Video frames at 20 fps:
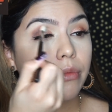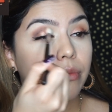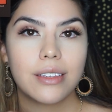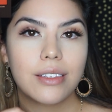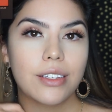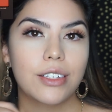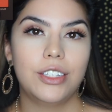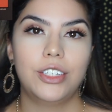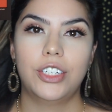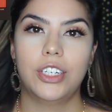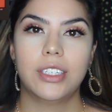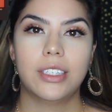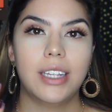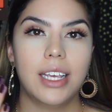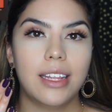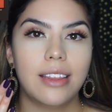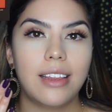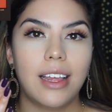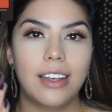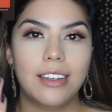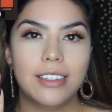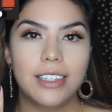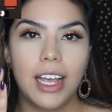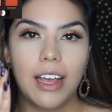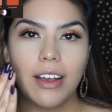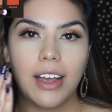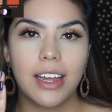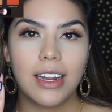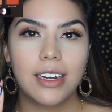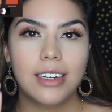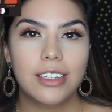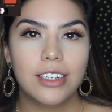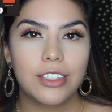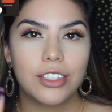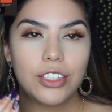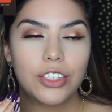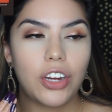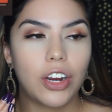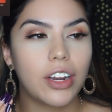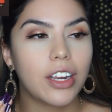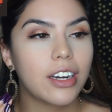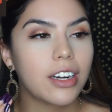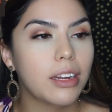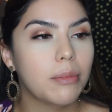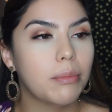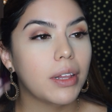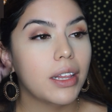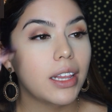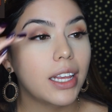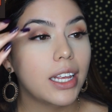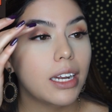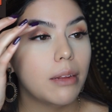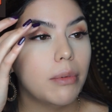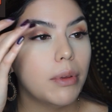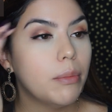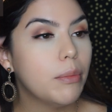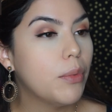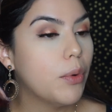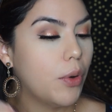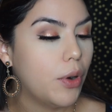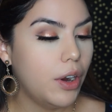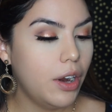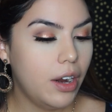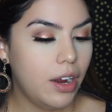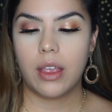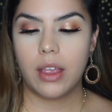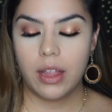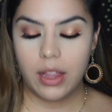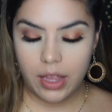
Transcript: So just like that, you see how I kind of just darkened little bit more.